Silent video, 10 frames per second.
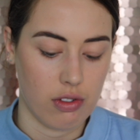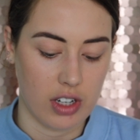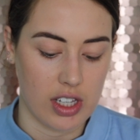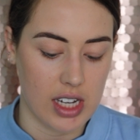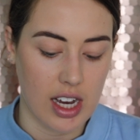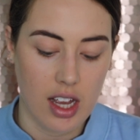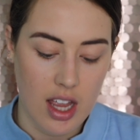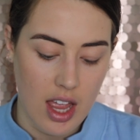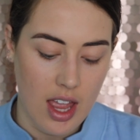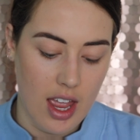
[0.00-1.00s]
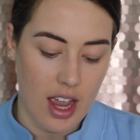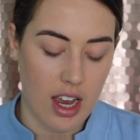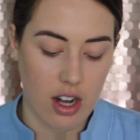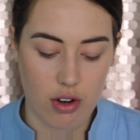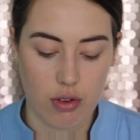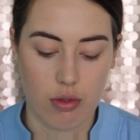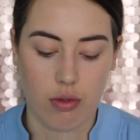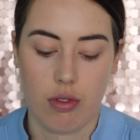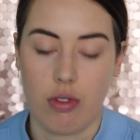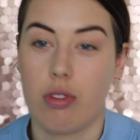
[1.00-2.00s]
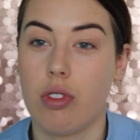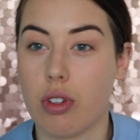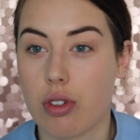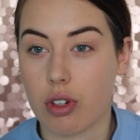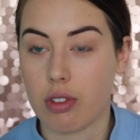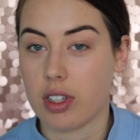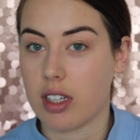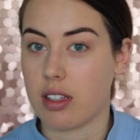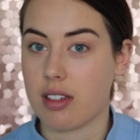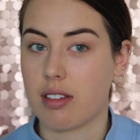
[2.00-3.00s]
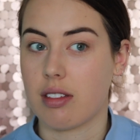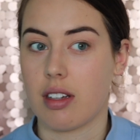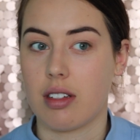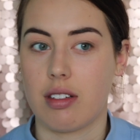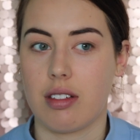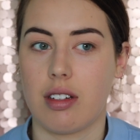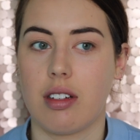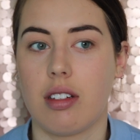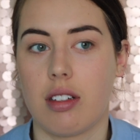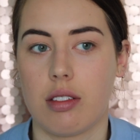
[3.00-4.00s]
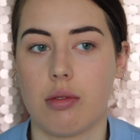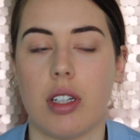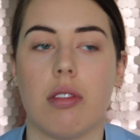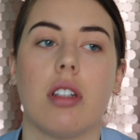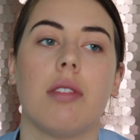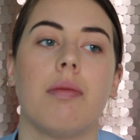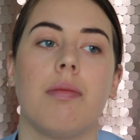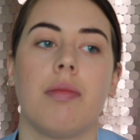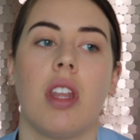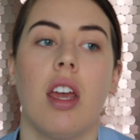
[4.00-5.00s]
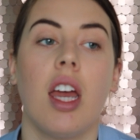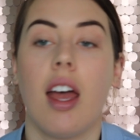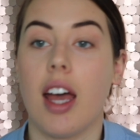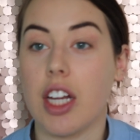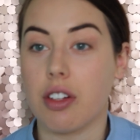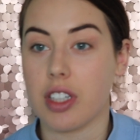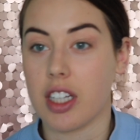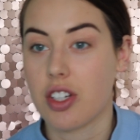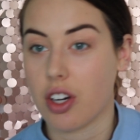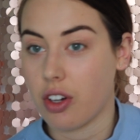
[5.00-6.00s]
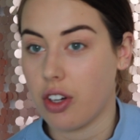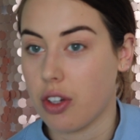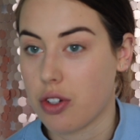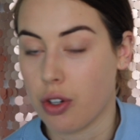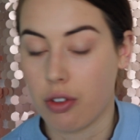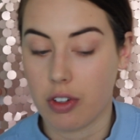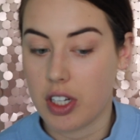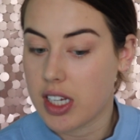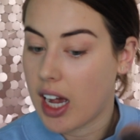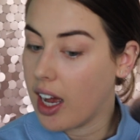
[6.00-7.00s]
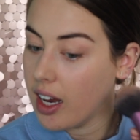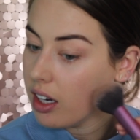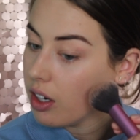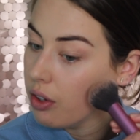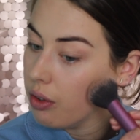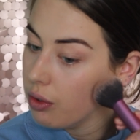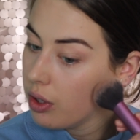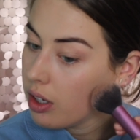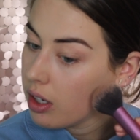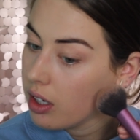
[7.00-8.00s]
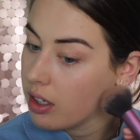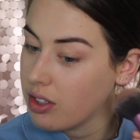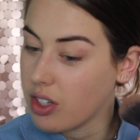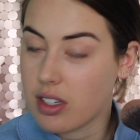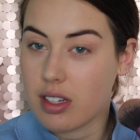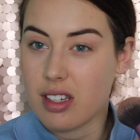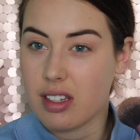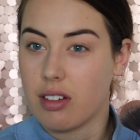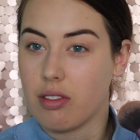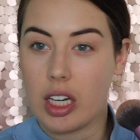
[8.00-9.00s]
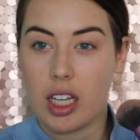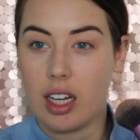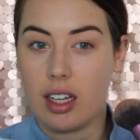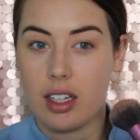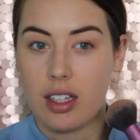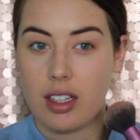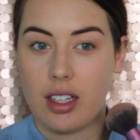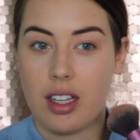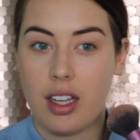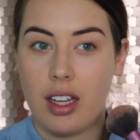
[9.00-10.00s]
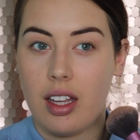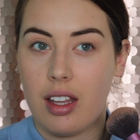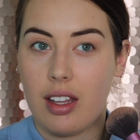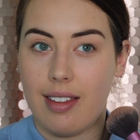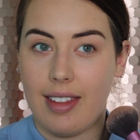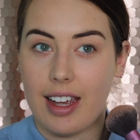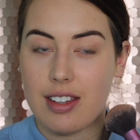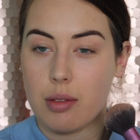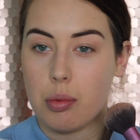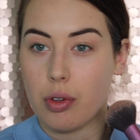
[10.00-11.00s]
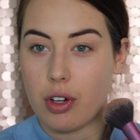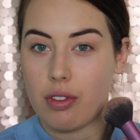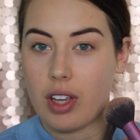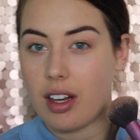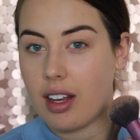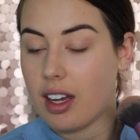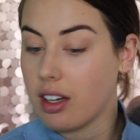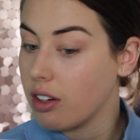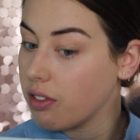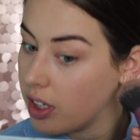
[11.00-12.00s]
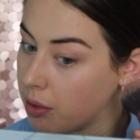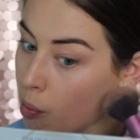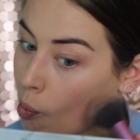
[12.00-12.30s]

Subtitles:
friends are and who your true friends, wait, what? It'll really show who your true friends are and who just isn't really that supportive and that good a friend.